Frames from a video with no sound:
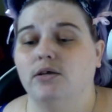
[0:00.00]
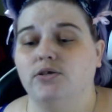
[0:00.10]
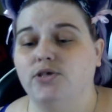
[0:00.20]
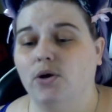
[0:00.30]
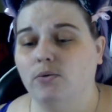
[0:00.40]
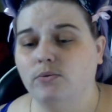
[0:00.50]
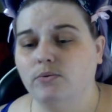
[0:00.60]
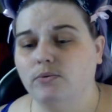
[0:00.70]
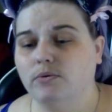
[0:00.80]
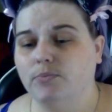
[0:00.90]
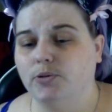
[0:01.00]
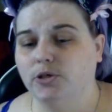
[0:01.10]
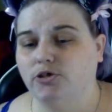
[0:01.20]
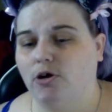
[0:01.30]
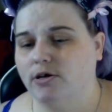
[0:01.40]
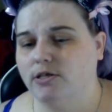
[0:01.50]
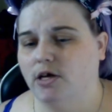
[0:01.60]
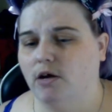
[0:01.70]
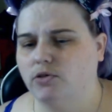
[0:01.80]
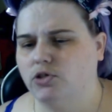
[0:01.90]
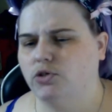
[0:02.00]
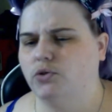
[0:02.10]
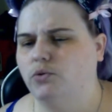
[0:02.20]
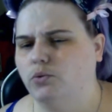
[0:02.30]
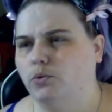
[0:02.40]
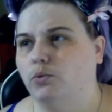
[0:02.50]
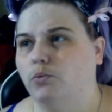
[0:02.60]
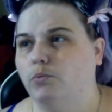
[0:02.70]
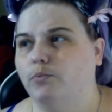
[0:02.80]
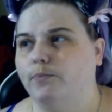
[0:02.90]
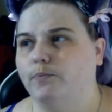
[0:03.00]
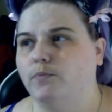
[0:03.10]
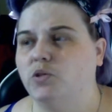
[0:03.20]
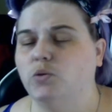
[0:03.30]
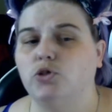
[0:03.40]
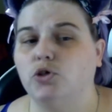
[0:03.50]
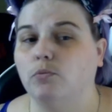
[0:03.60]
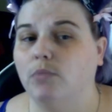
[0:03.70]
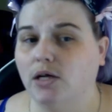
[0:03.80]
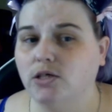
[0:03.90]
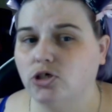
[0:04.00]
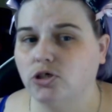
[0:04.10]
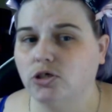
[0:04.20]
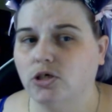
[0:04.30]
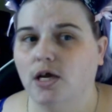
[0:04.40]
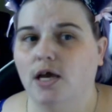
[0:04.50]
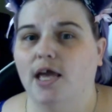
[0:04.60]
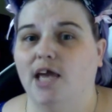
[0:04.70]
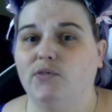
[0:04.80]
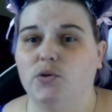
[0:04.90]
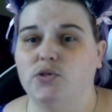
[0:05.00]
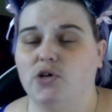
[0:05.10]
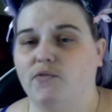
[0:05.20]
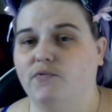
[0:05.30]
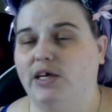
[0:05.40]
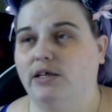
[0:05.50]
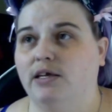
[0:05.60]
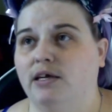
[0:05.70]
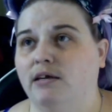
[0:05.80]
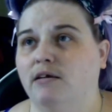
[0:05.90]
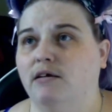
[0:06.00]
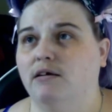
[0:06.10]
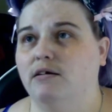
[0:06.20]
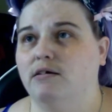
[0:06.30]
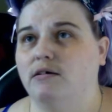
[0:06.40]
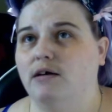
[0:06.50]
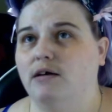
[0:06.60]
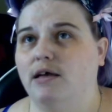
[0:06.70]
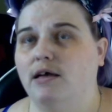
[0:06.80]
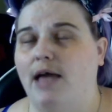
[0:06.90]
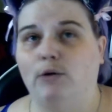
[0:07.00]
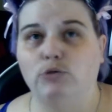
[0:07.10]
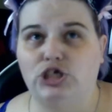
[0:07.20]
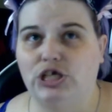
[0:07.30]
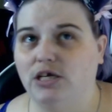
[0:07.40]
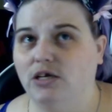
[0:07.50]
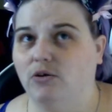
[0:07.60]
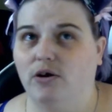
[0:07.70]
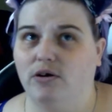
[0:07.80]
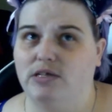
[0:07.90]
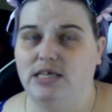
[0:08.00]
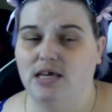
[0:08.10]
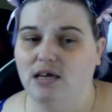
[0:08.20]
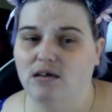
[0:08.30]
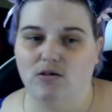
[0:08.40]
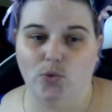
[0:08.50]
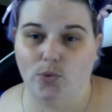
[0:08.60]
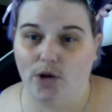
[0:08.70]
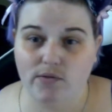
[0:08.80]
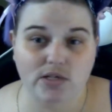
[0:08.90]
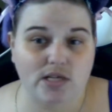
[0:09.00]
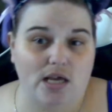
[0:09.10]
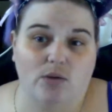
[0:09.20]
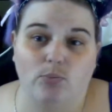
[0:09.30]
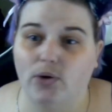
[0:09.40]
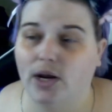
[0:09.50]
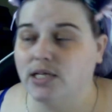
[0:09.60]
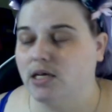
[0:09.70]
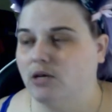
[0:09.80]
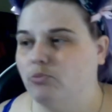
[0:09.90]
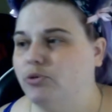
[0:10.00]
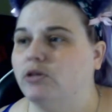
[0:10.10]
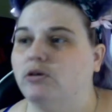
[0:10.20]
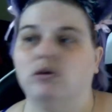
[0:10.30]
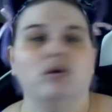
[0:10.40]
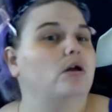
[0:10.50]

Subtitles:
Don't push ourselves to do too much. If you start feeling ouchy or sick or whatever, take a break, take a breather.